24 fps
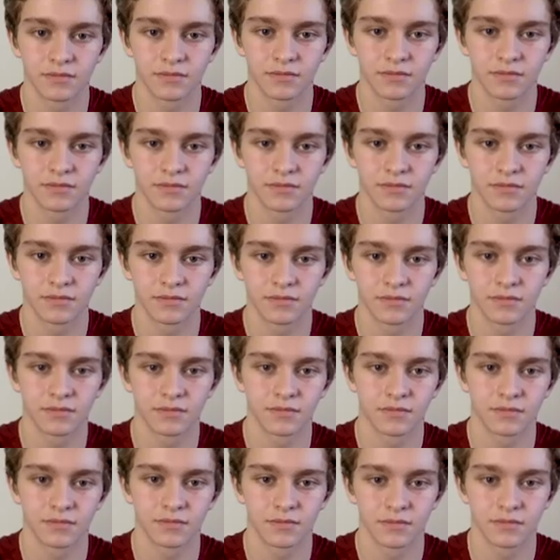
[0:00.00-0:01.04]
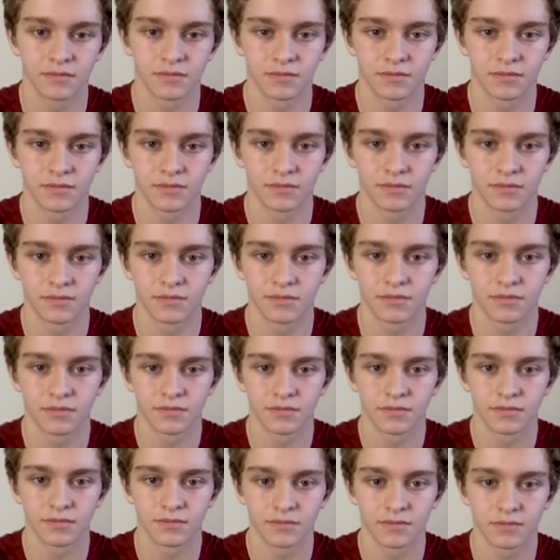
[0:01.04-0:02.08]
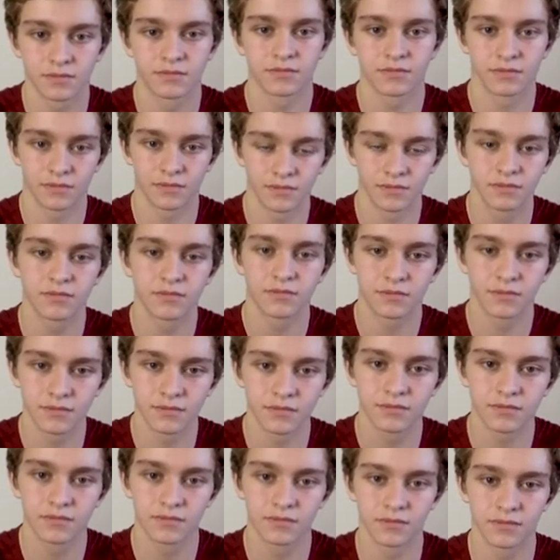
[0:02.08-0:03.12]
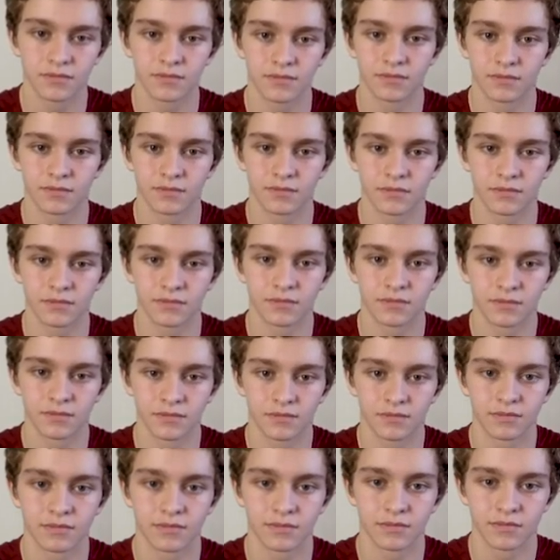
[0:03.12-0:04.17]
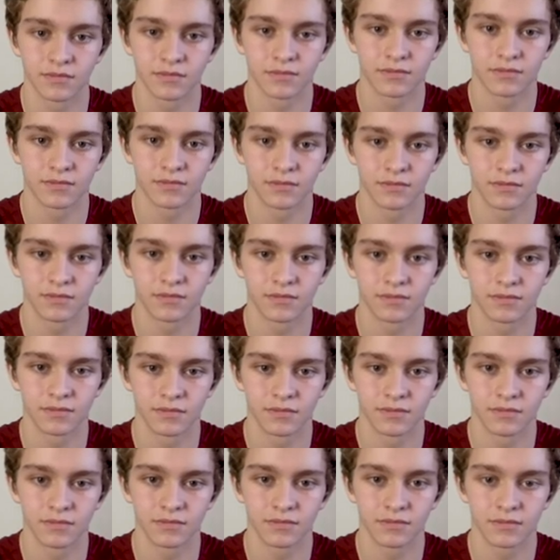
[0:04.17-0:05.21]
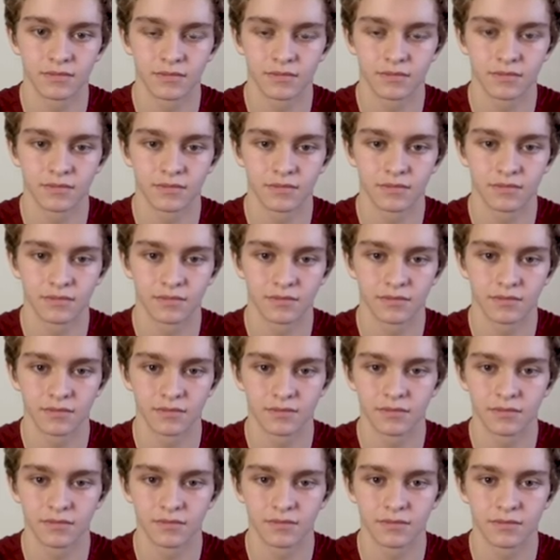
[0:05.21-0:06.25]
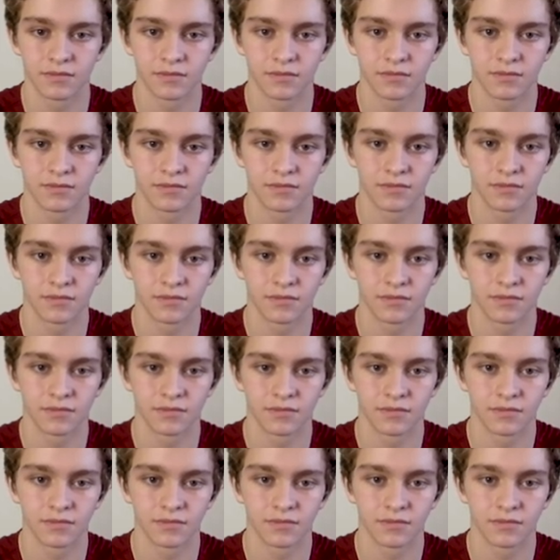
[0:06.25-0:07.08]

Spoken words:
No words are spoken by the person on screen.